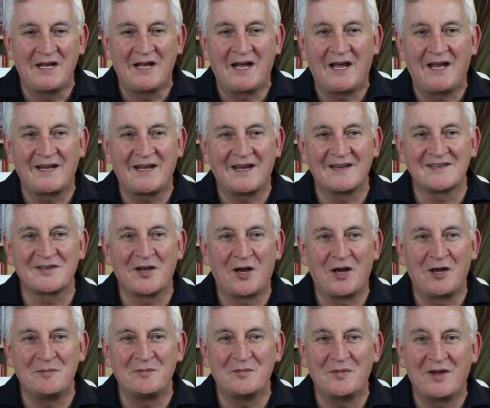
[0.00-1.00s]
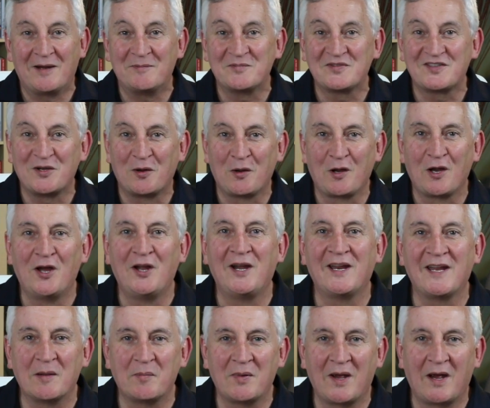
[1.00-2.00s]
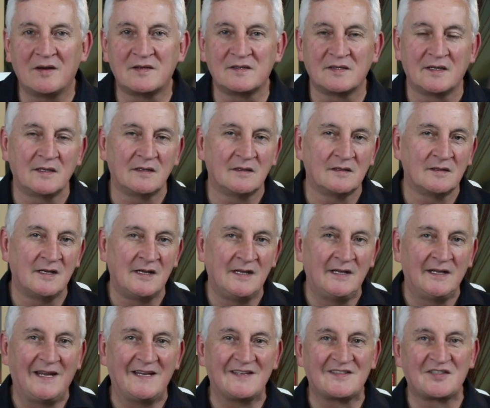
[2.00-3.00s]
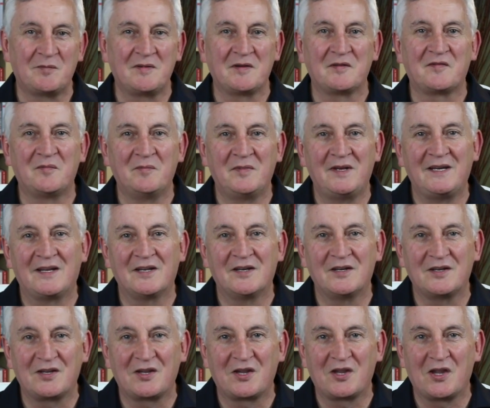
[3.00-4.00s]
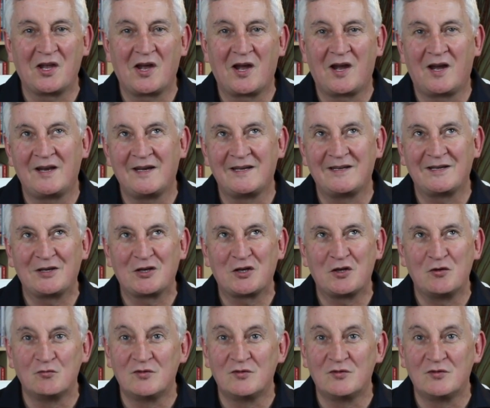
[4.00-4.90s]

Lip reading: I guess I'm still learning about it, and it's something for me that I can